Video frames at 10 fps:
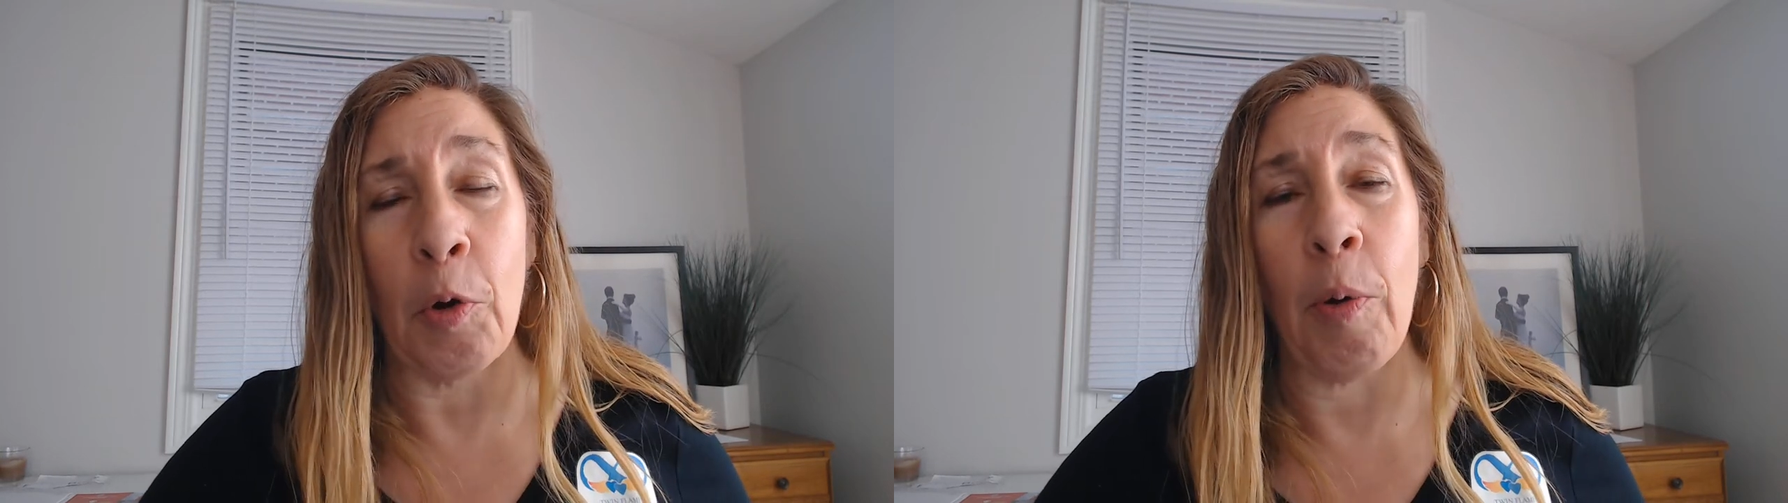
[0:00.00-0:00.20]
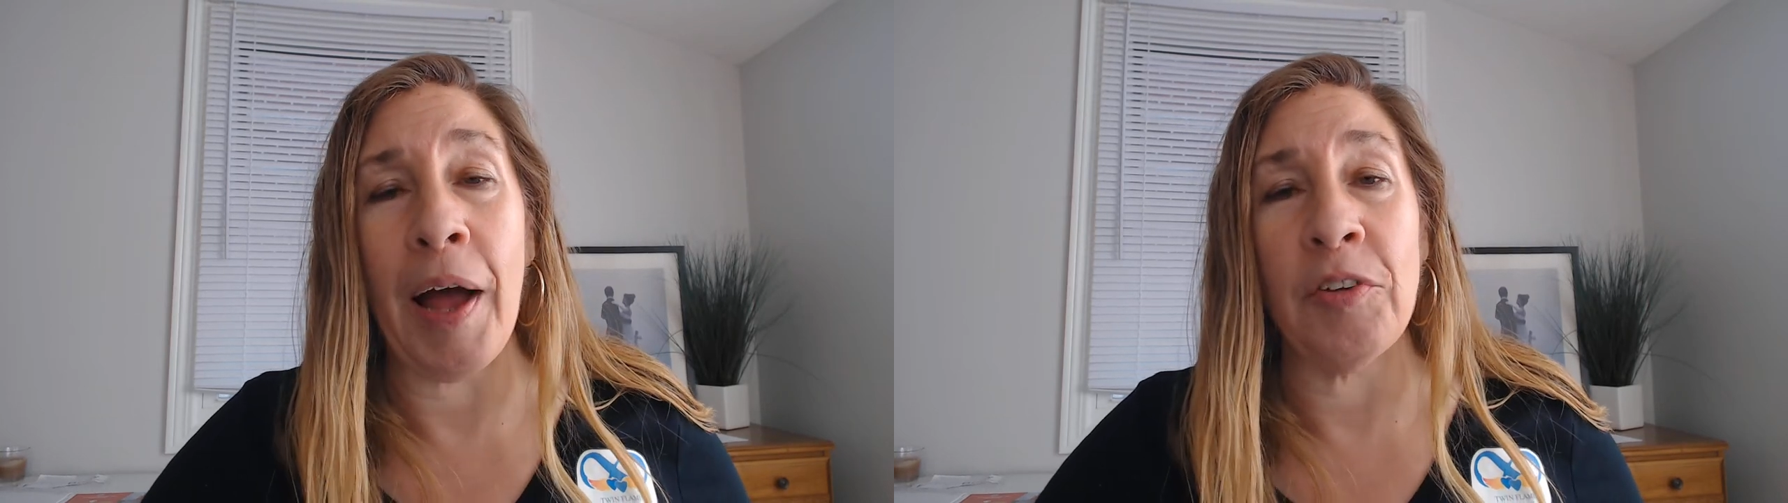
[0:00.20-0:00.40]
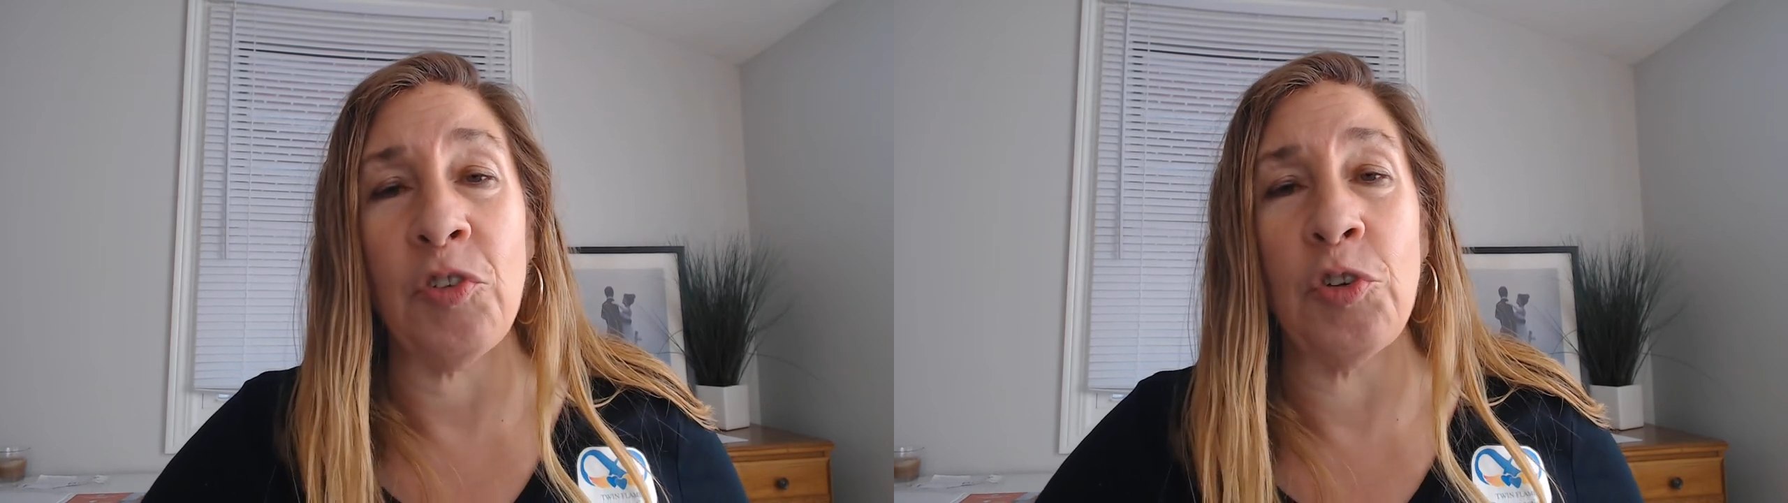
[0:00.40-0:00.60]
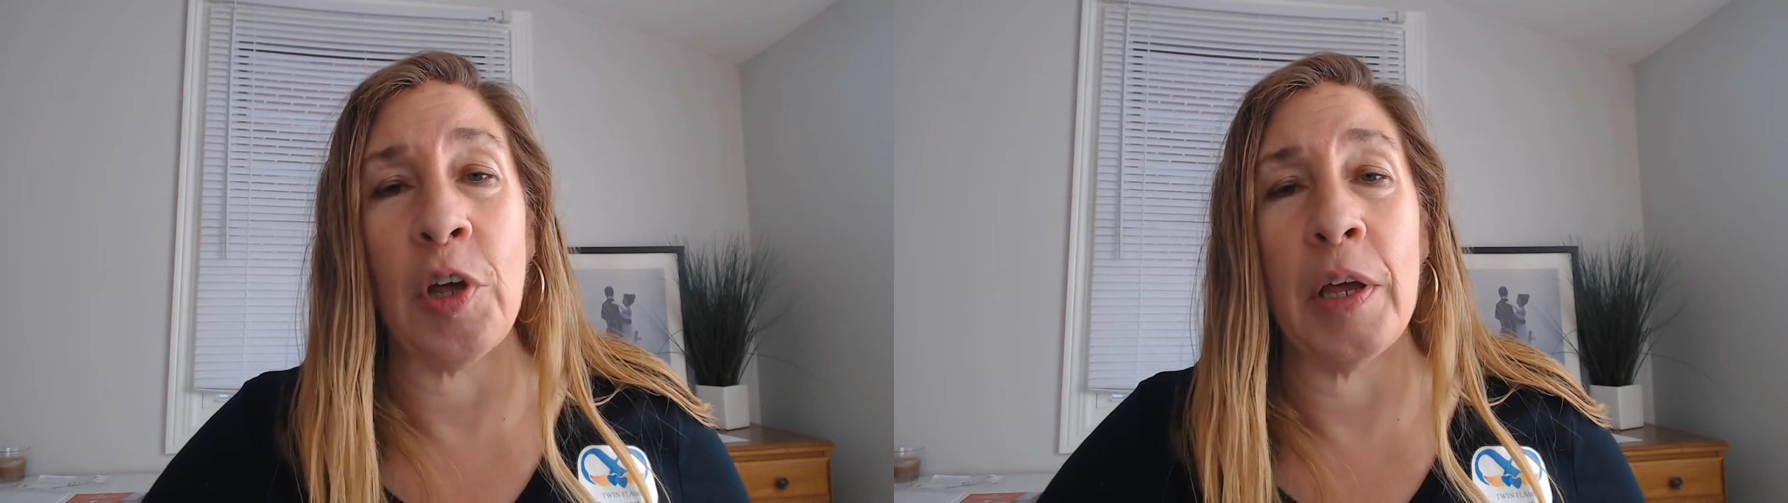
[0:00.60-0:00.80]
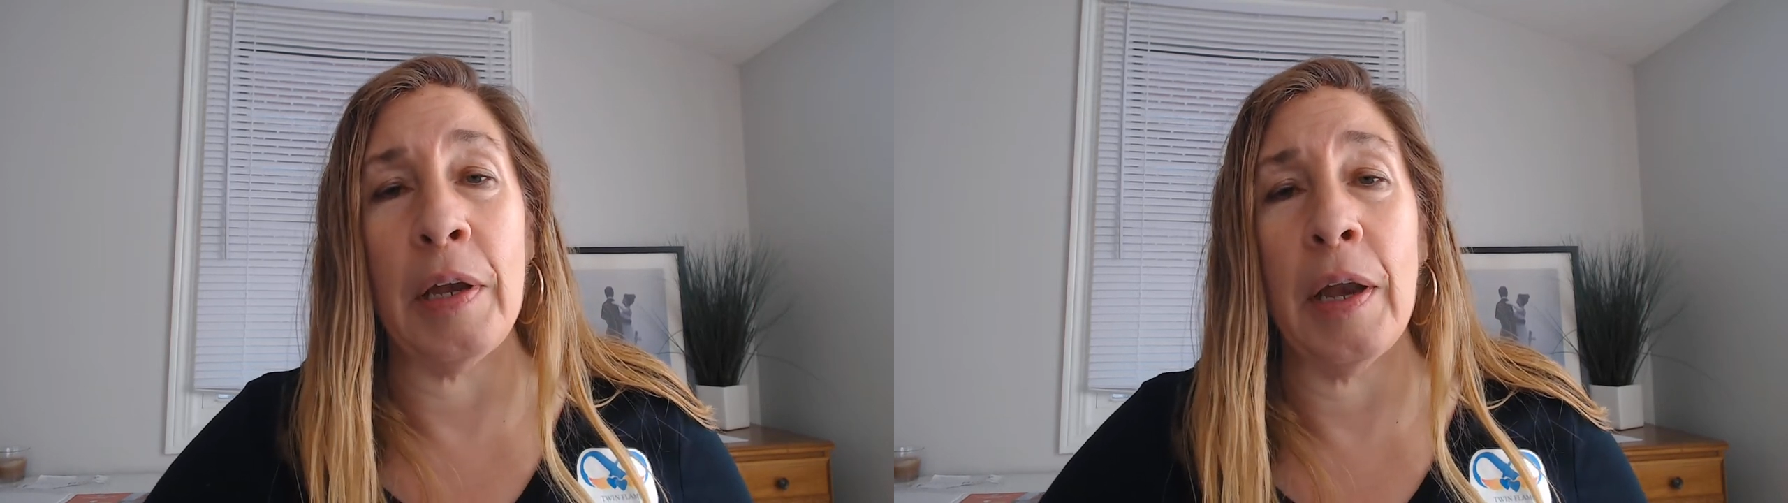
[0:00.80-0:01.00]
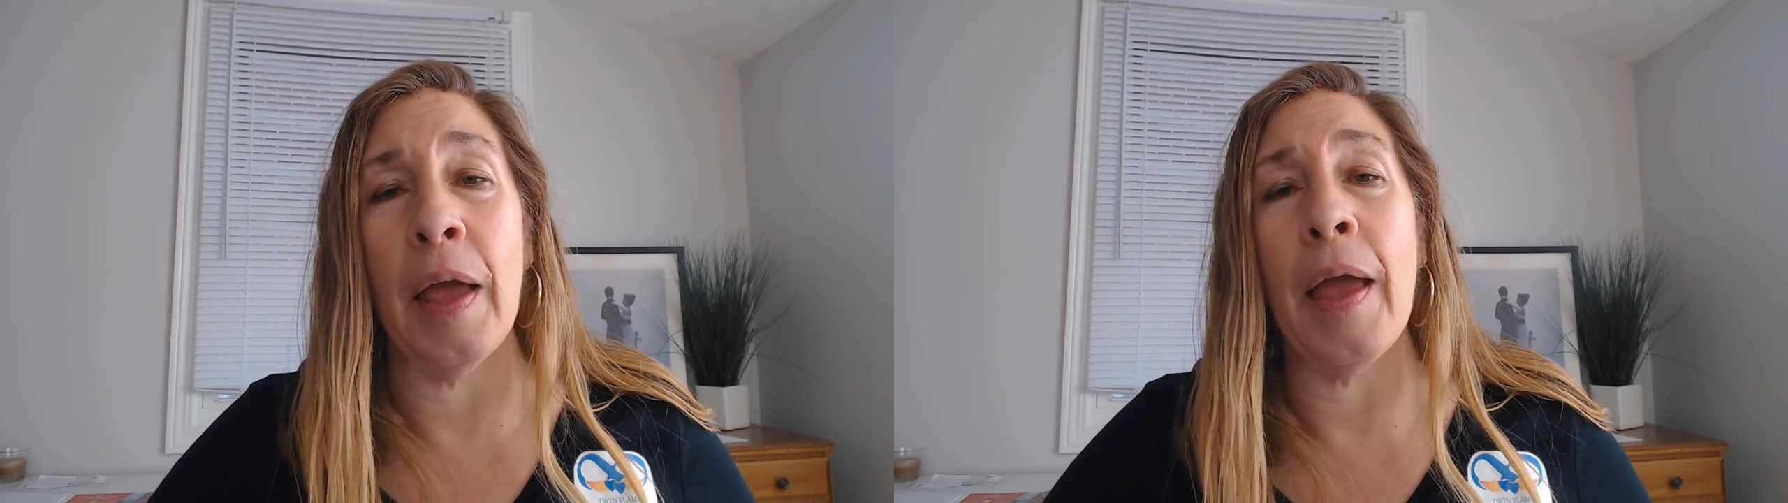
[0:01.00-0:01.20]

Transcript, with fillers: question.